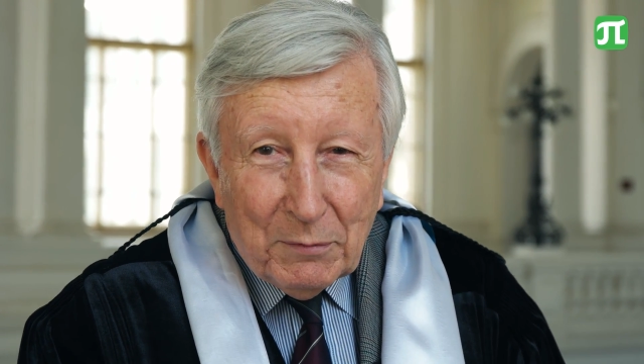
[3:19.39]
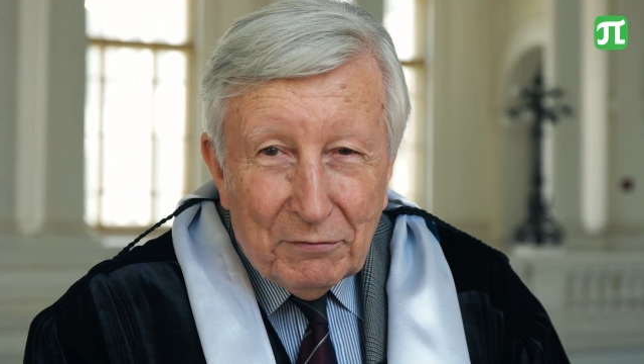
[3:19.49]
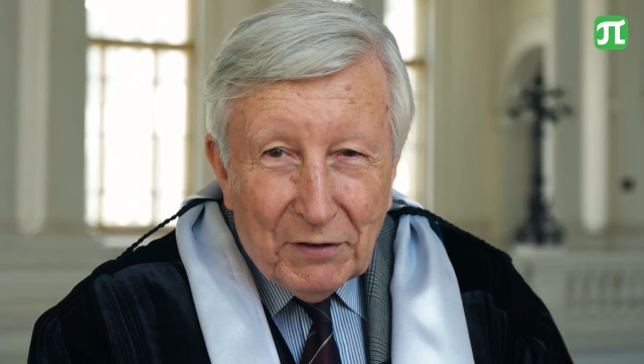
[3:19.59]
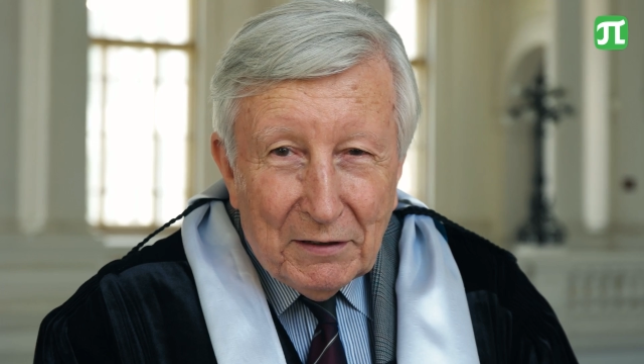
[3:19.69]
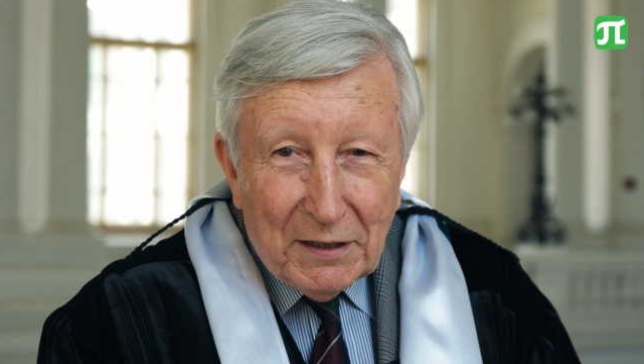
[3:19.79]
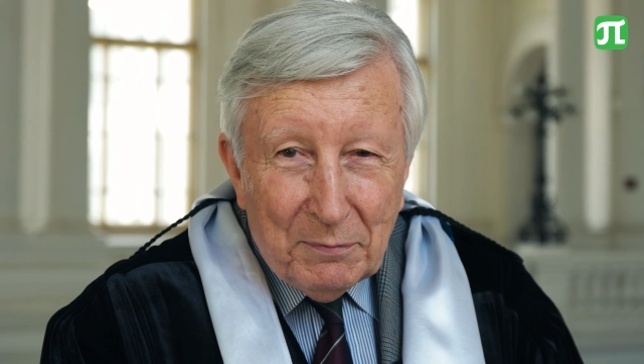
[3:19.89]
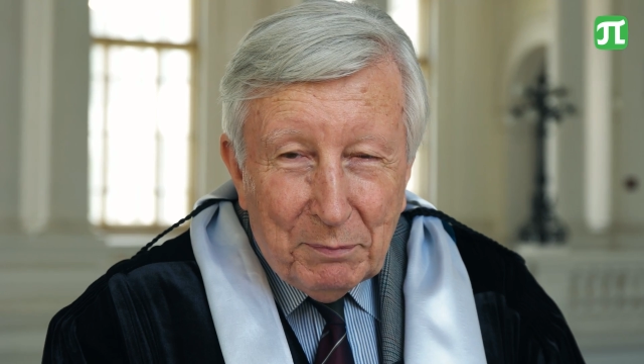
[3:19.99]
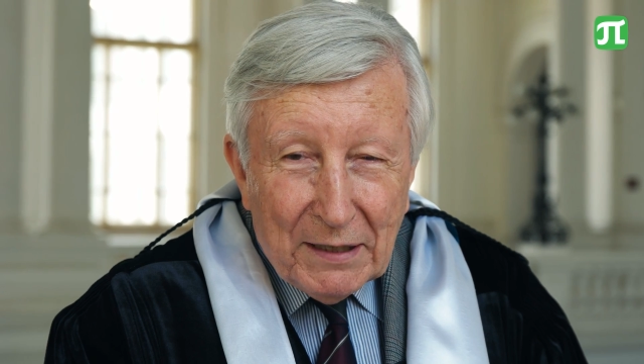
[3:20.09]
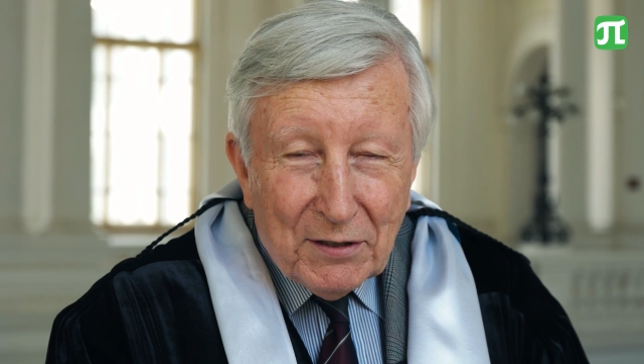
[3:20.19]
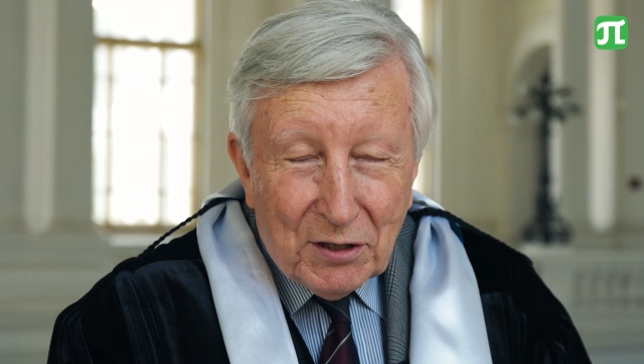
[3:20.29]
a very
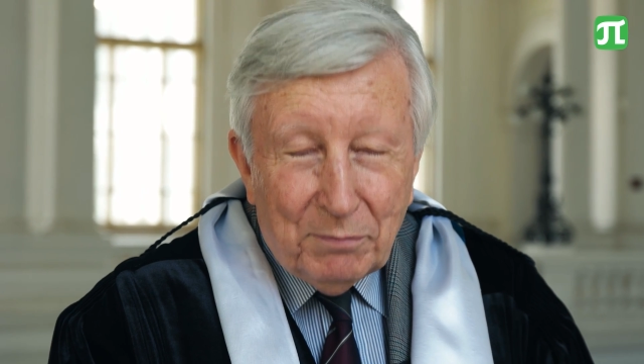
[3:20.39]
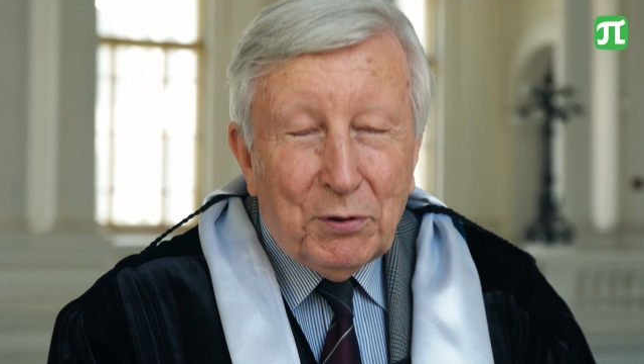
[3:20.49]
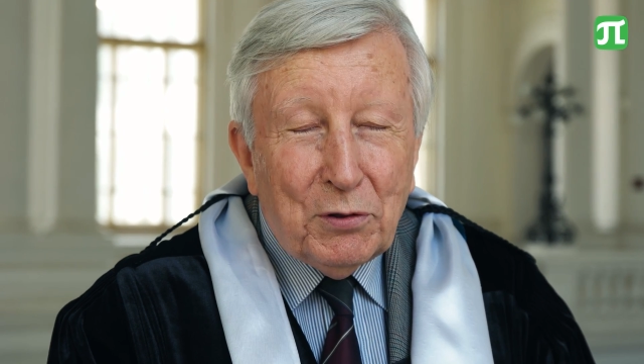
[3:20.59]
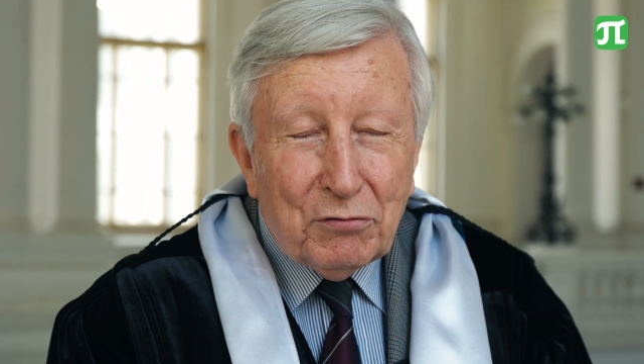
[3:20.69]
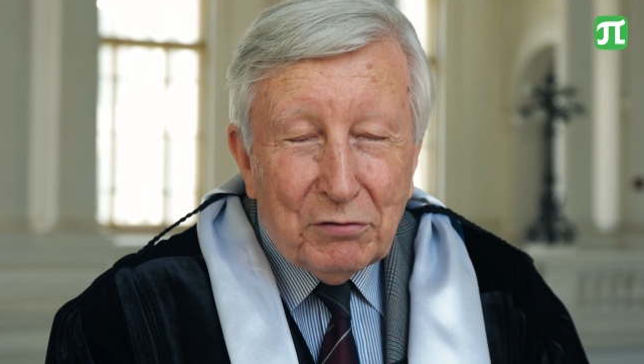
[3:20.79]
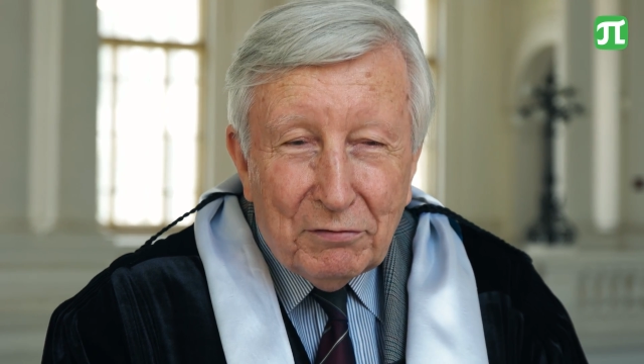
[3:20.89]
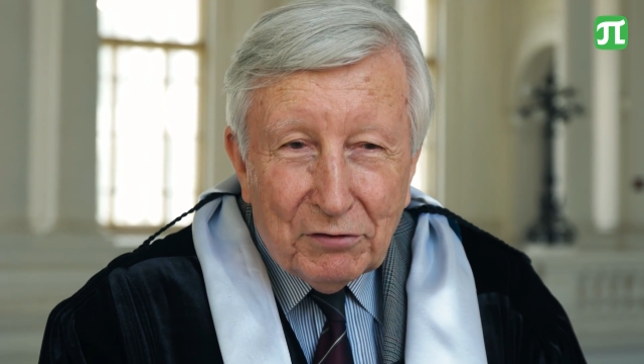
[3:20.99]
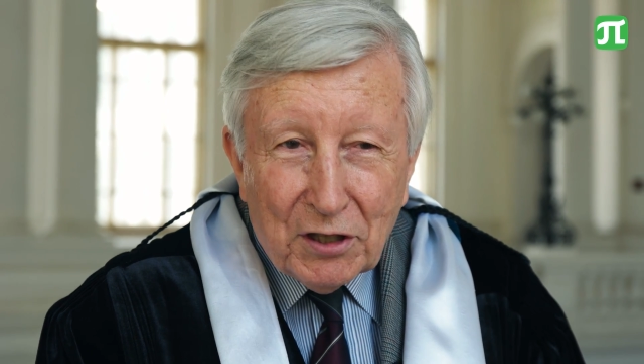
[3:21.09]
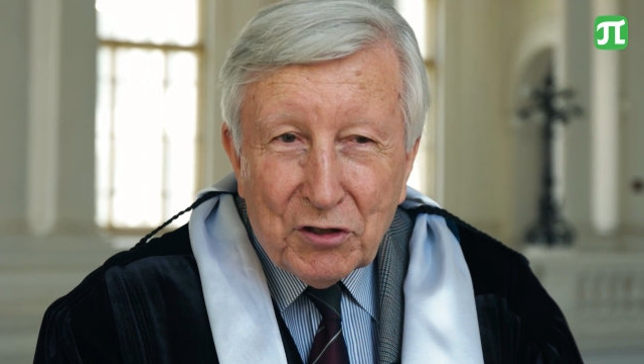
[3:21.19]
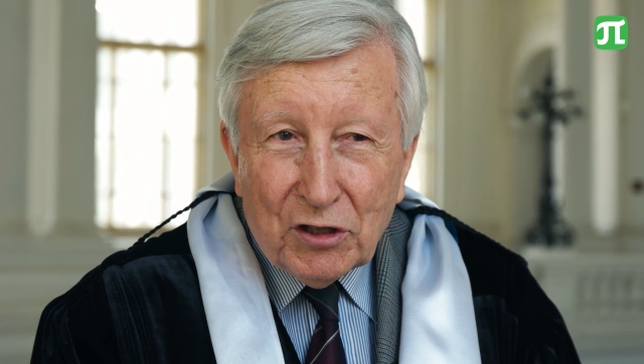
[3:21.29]
big supporter of
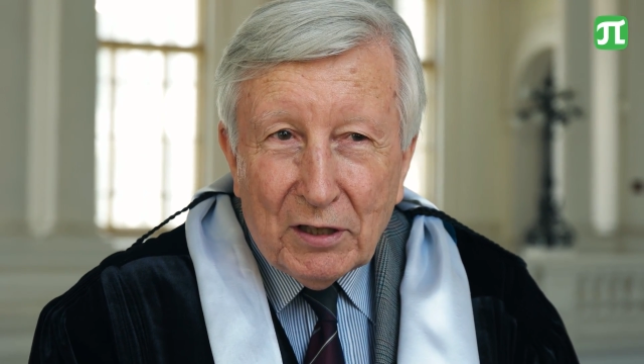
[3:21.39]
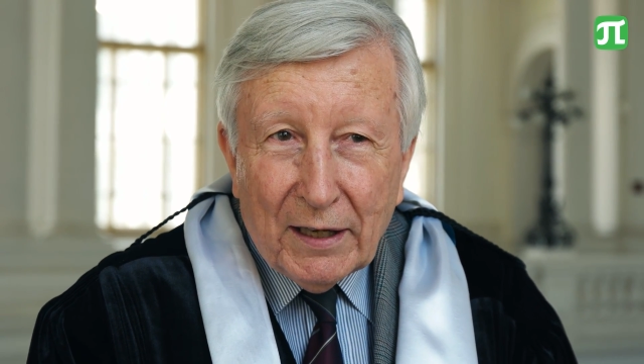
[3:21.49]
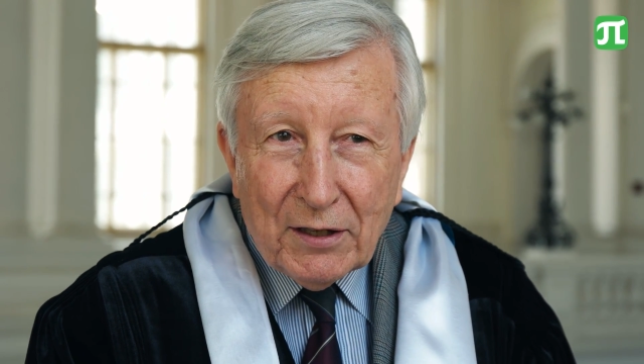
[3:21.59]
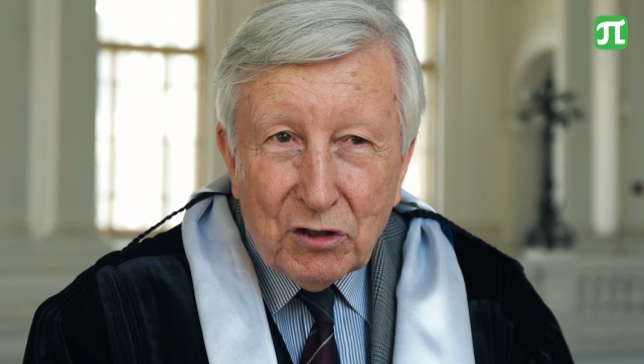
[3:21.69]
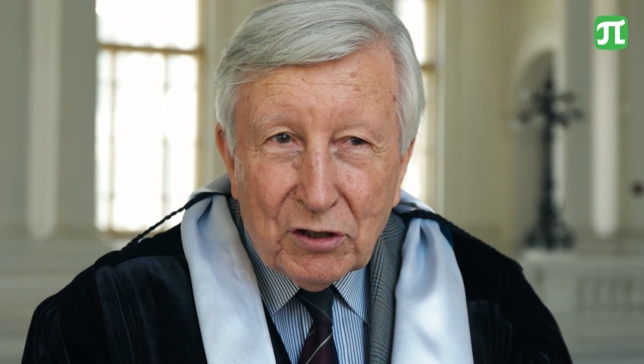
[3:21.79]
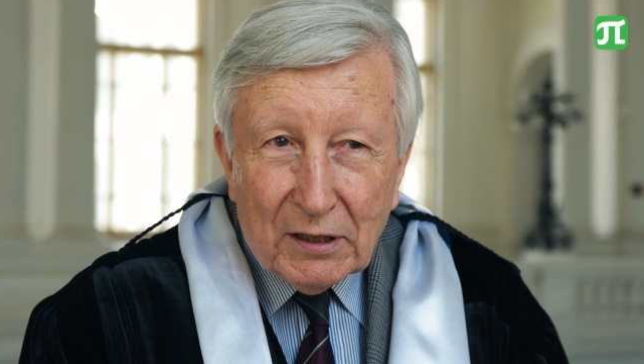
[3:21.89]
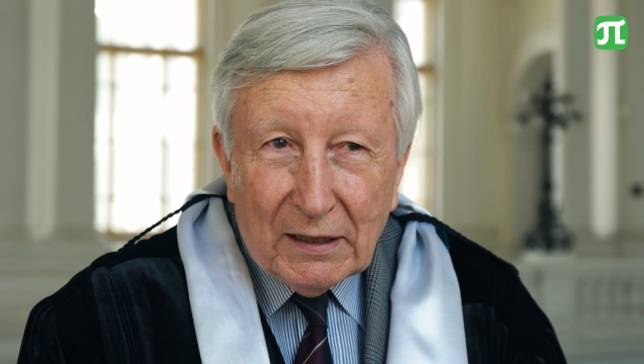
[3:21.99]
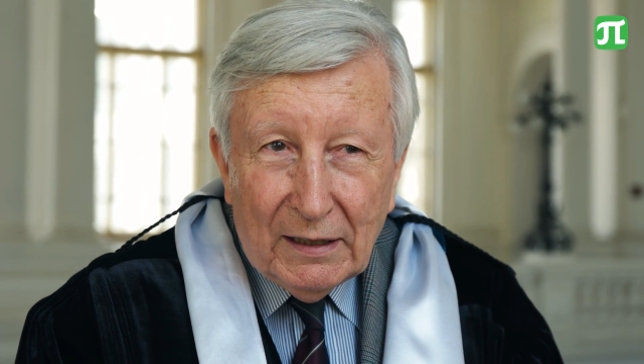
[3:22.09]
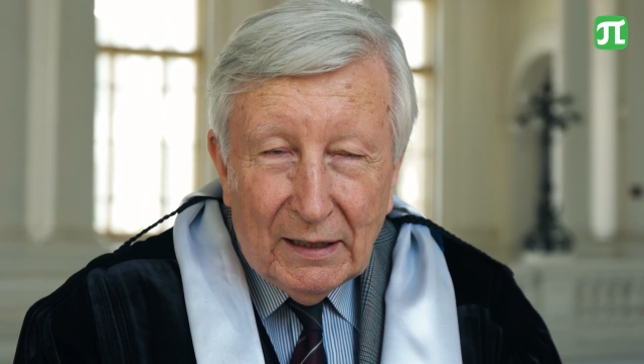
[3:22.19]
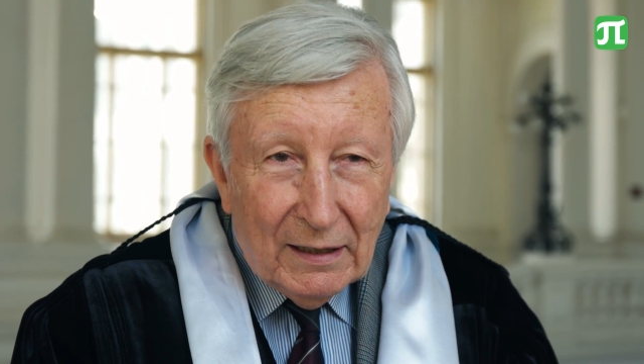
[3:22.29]
Russia, actually.